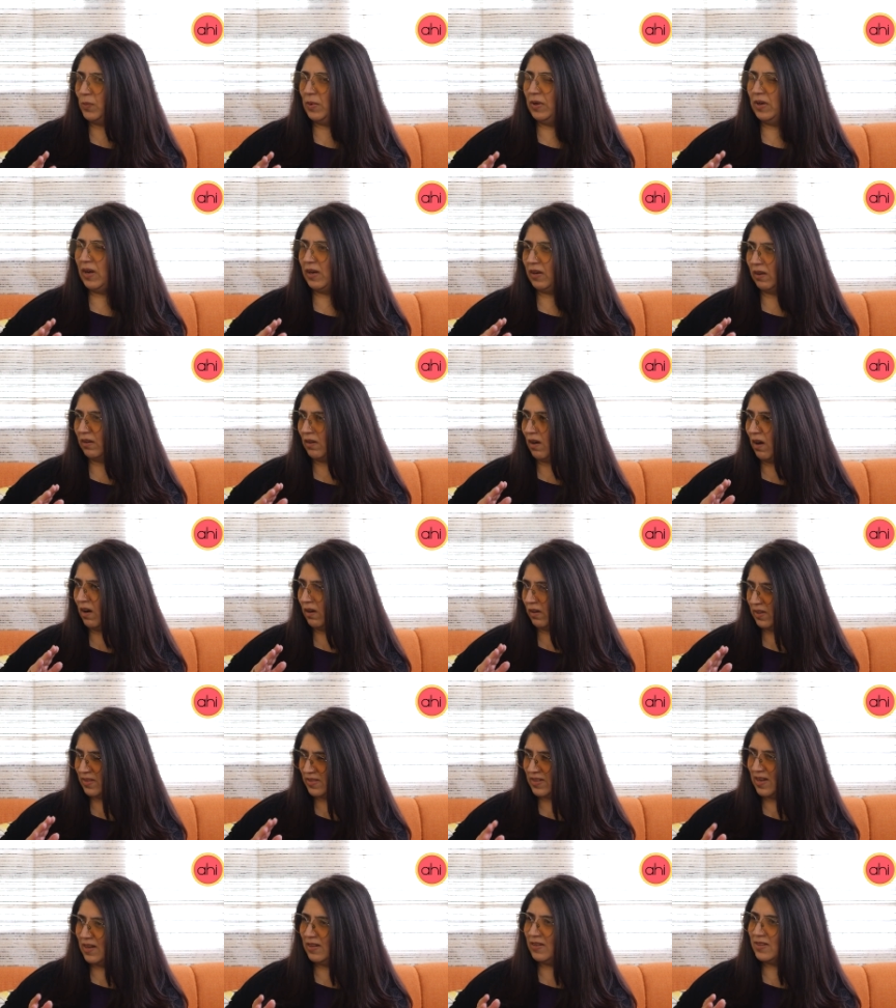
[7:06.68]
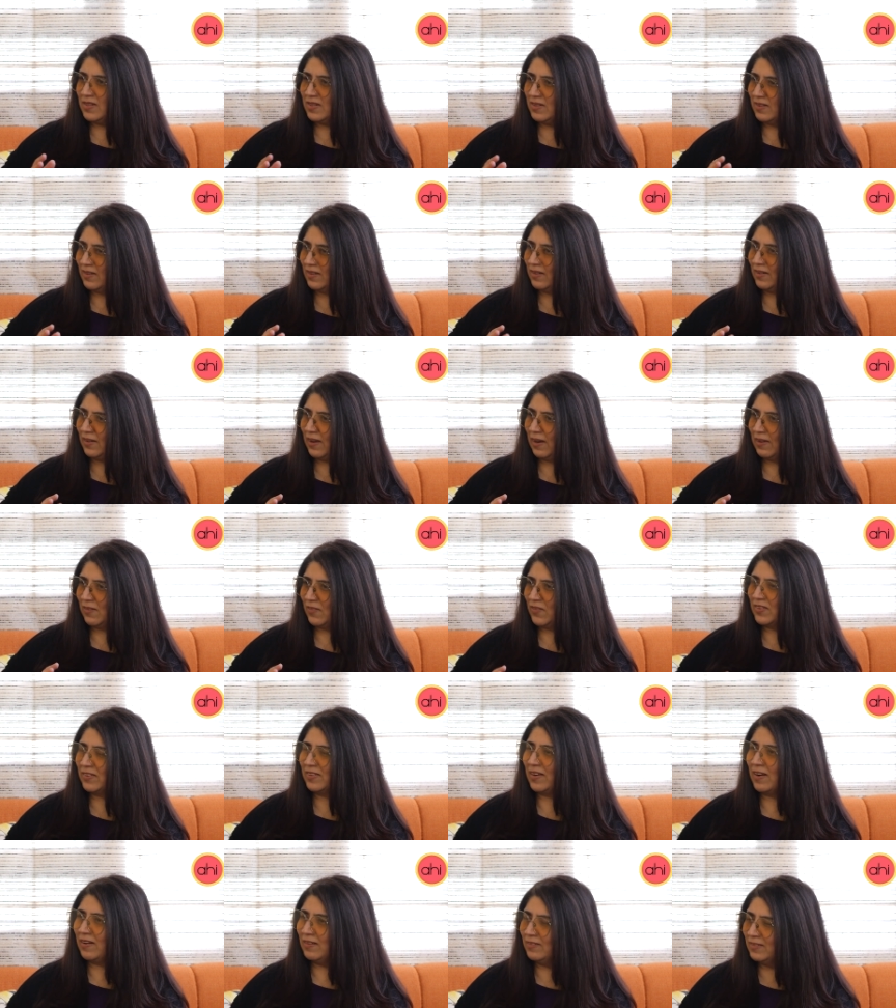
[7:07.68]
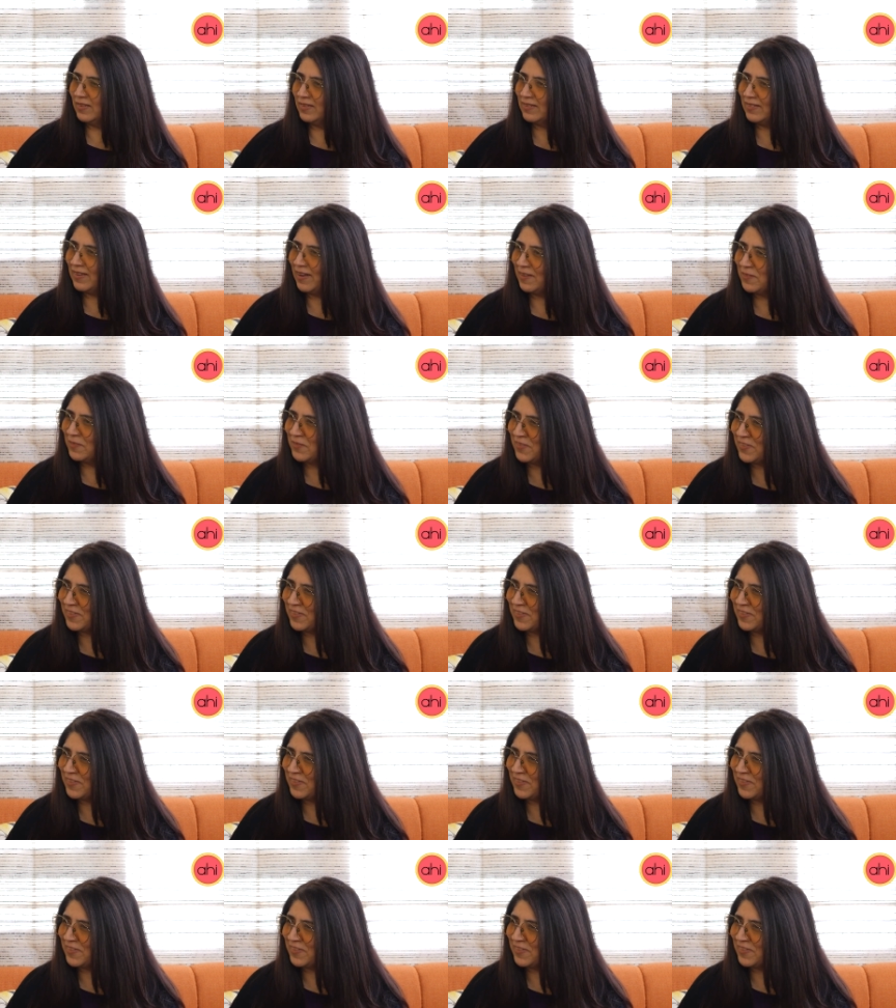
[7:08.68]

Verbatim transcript: be like an architect to kind of design this kind of